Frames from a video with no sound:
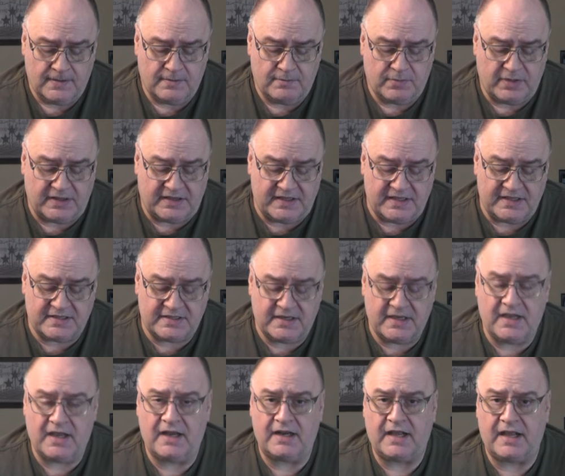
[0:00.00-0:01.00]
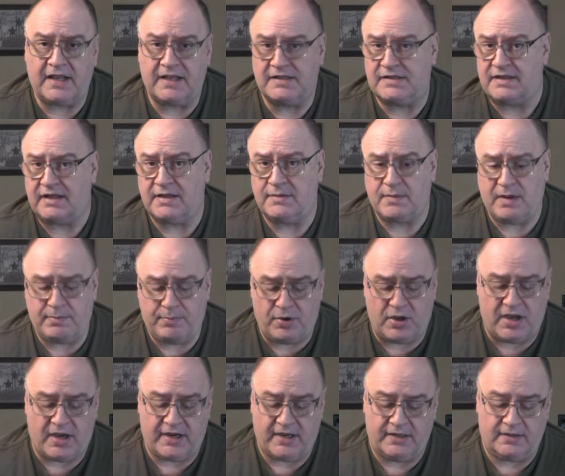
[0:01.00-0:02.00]
But this gun I can stick in my
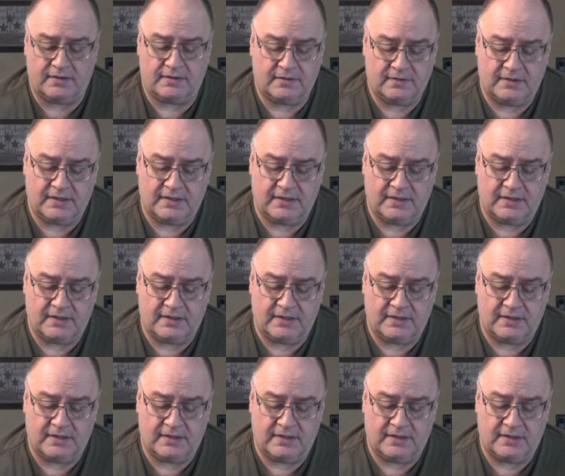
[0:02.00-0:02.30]
pocket.